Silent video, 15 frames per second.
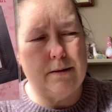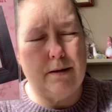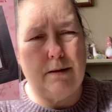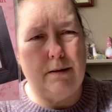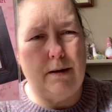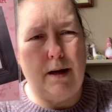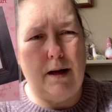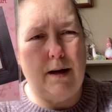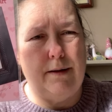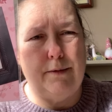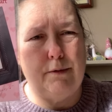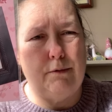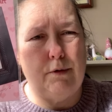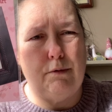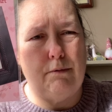I'll have a
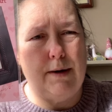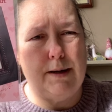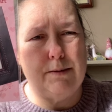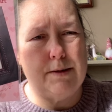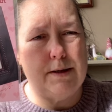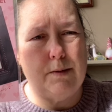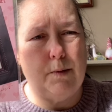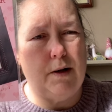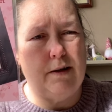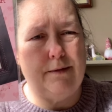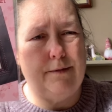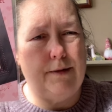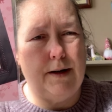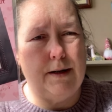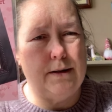route round, see what I can
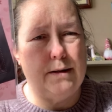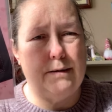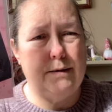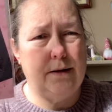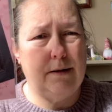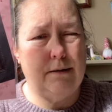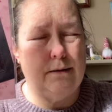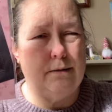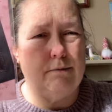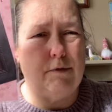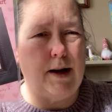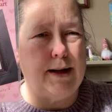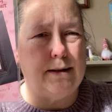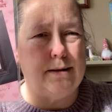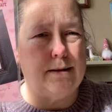find in the
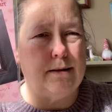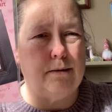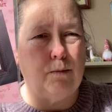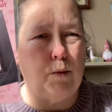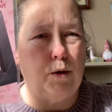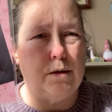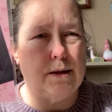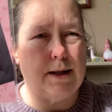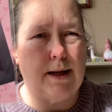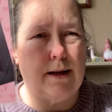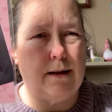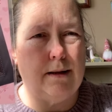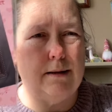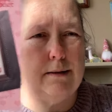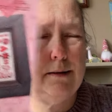reds that work
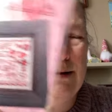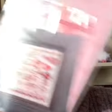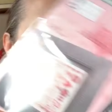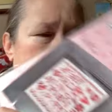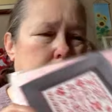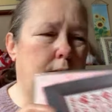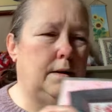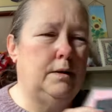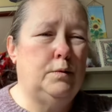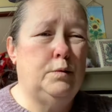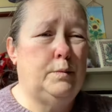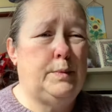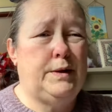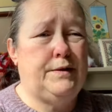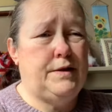together.
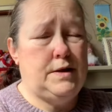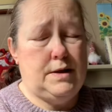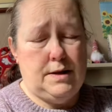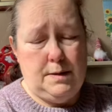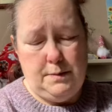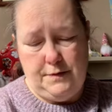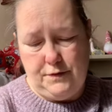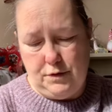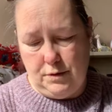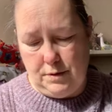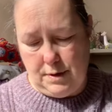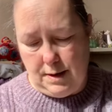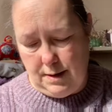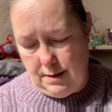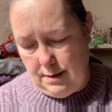Wouldn't be the first time I've done
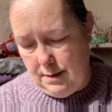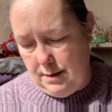that.